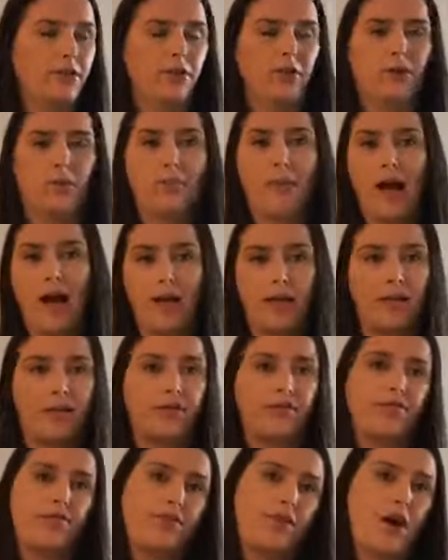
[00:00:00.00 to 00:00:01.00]

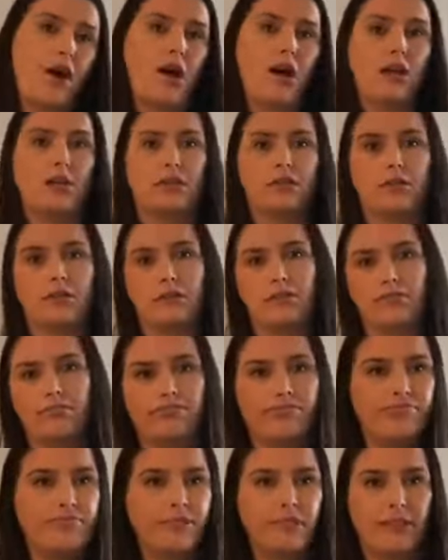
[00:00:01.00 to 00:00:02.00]
marketing file, or
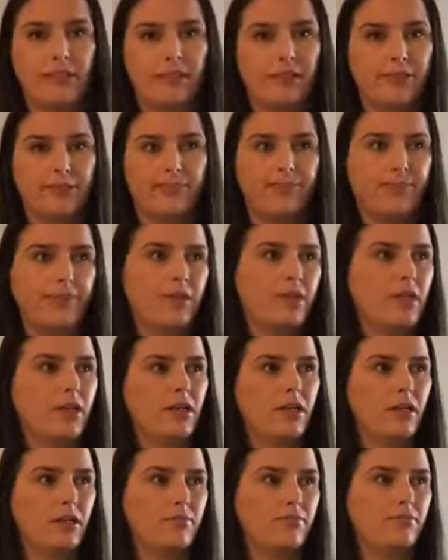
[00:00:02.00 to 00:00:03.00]

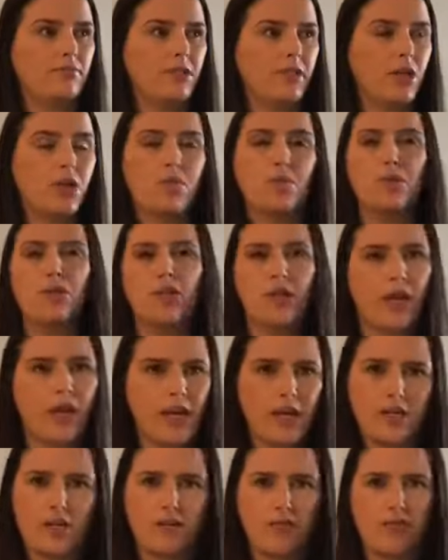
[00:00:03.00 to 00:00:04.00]
a
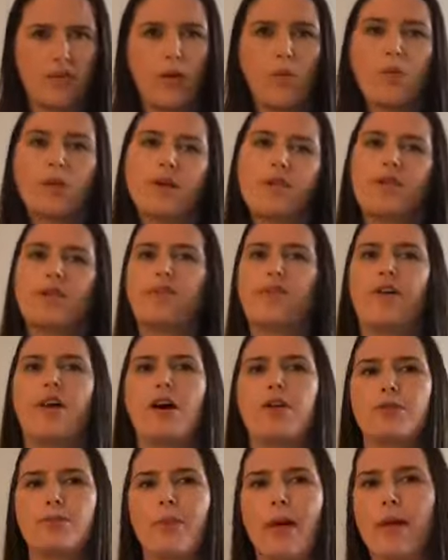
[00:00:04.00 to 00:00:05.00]
communication file, whatever the
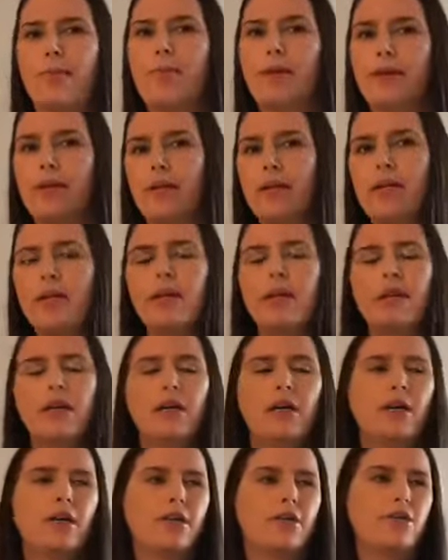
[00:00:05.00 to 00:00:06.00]
files may be.
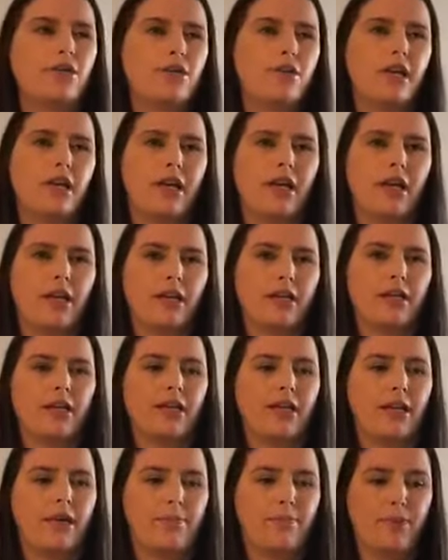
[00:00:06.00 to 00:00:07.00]
You
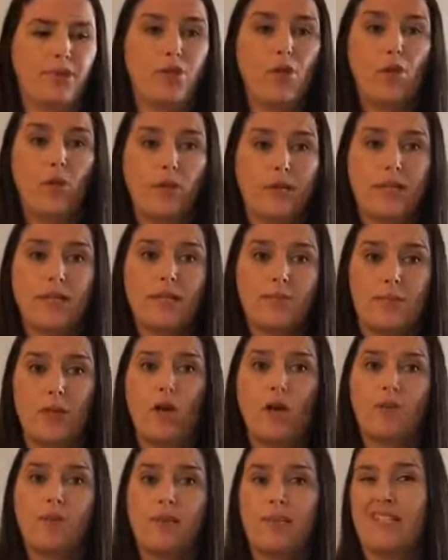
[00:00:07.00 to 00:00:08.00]
can, but you always seem
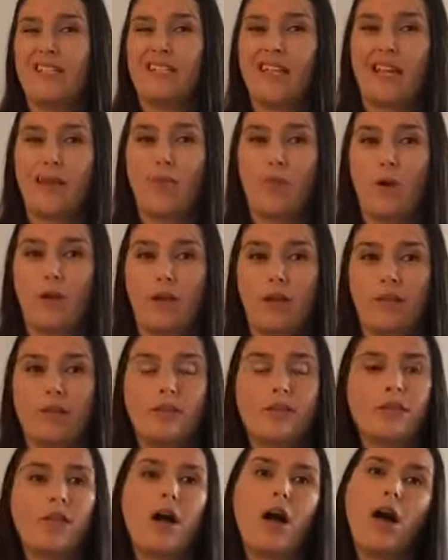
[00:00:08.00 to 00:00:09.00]
to open the same
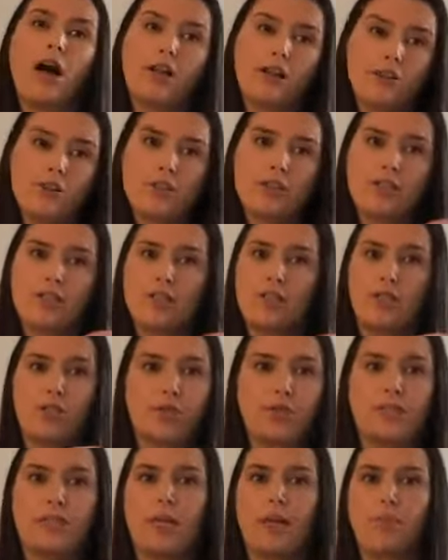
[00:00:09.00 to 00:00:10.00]
ones. I usually just
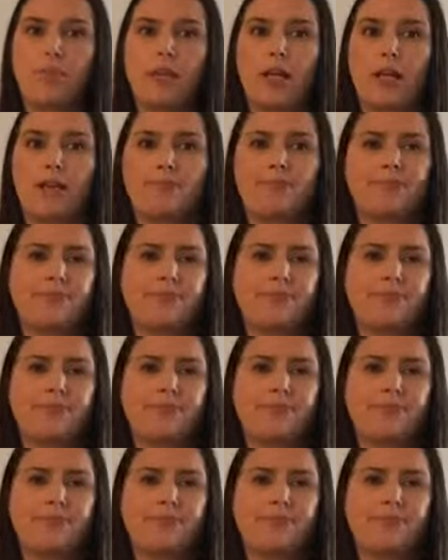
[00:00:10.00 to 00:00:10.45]
do a template.